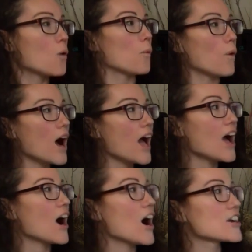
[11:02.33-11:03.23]
What
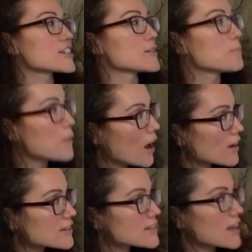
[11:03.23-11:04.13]
are some
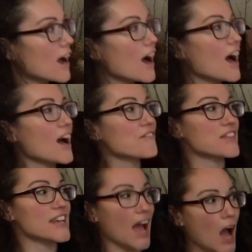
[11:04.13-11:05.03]
parts of
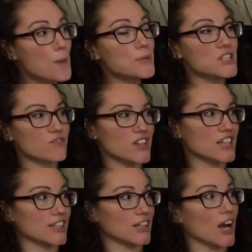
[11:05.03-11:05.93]
the
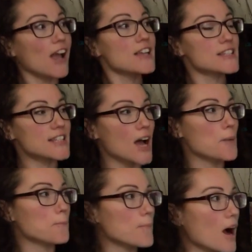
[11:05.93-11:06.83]
atmosphere?
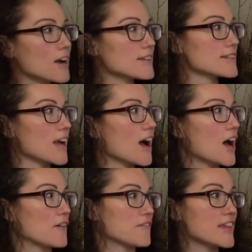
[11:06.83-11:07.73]
Some parts
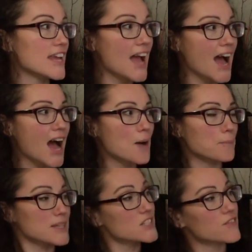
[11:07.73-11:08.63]
of the
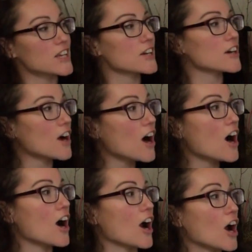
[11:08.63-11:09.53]
atmosphere
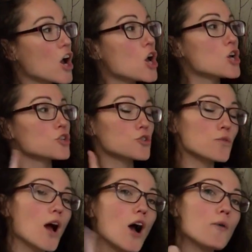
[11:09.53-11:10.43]
are
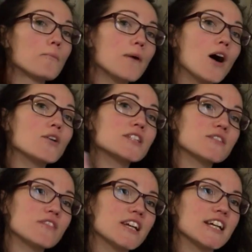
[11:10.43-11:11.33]

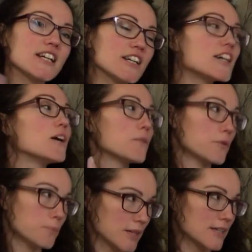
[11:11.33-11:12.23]
troposphere, and we
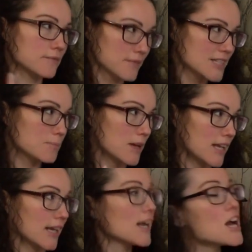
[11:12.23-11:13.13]
would be
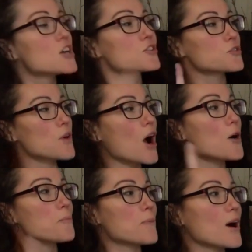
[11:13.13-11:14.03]
spinning,
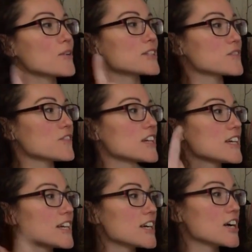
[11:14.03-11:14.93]

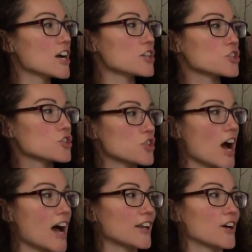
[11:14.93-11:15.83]
troposphere,
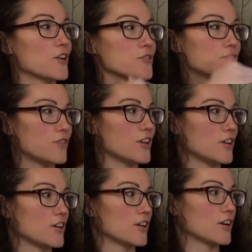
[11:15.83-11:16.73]

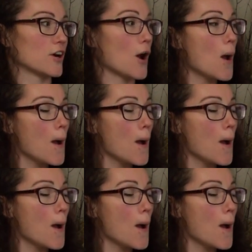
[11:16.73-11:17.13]
stratosphere,